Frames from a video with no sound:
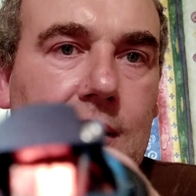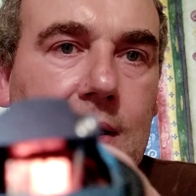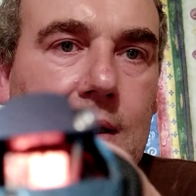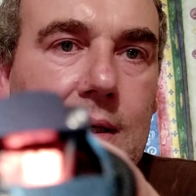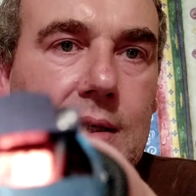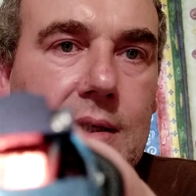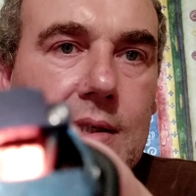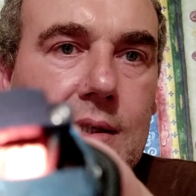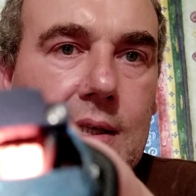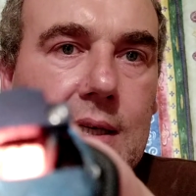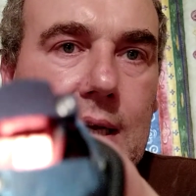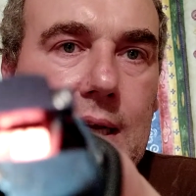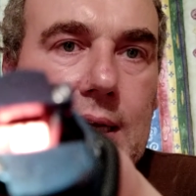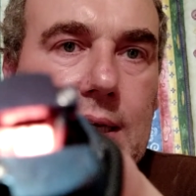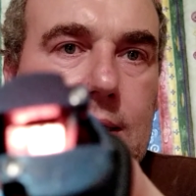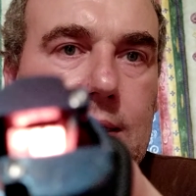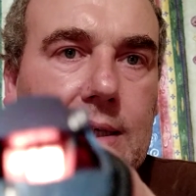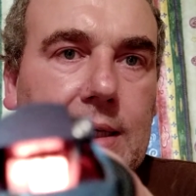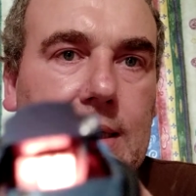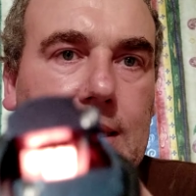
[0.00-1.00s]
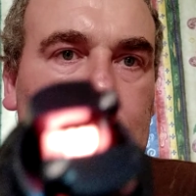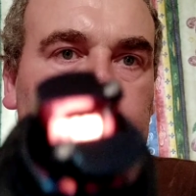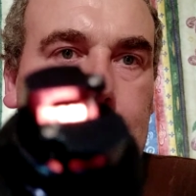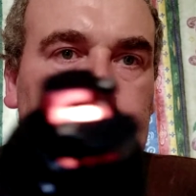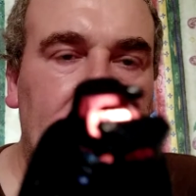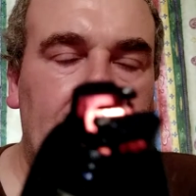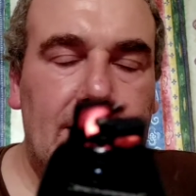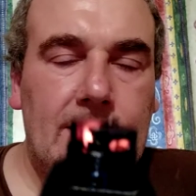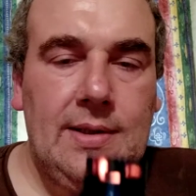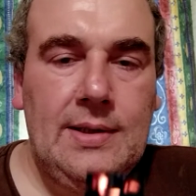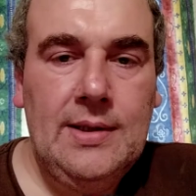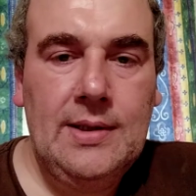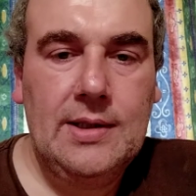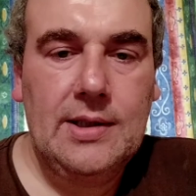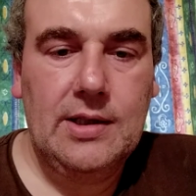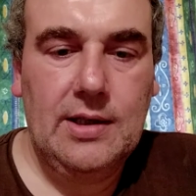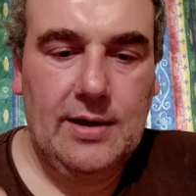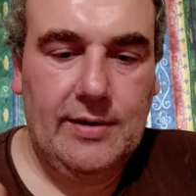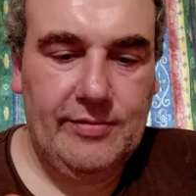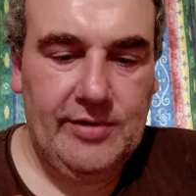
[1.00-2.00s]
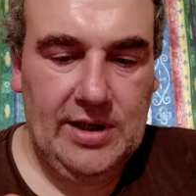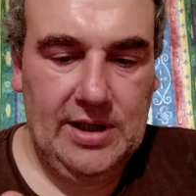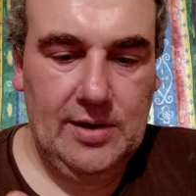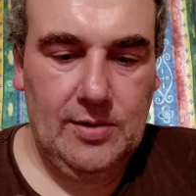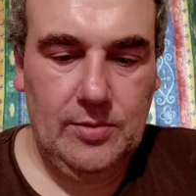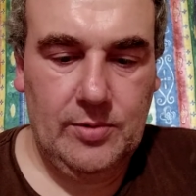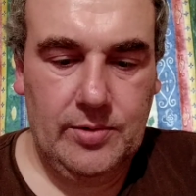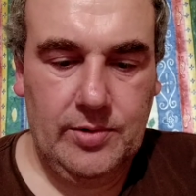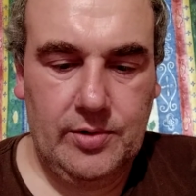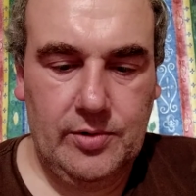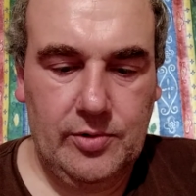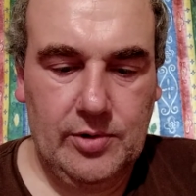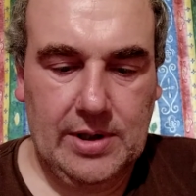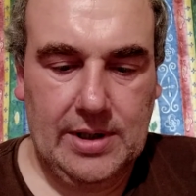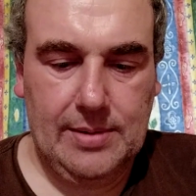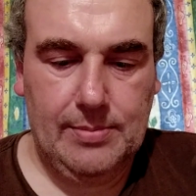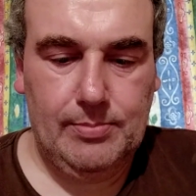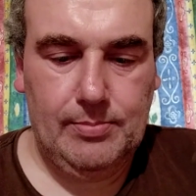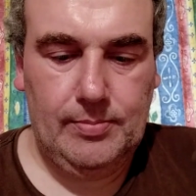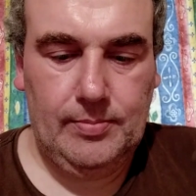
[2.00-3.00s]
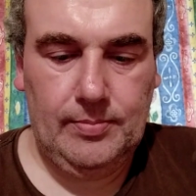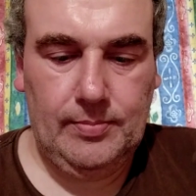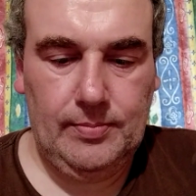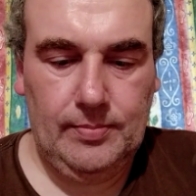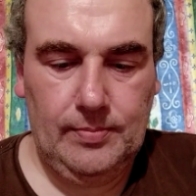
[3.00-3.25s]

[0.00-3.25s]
That's getting there. Another little strum.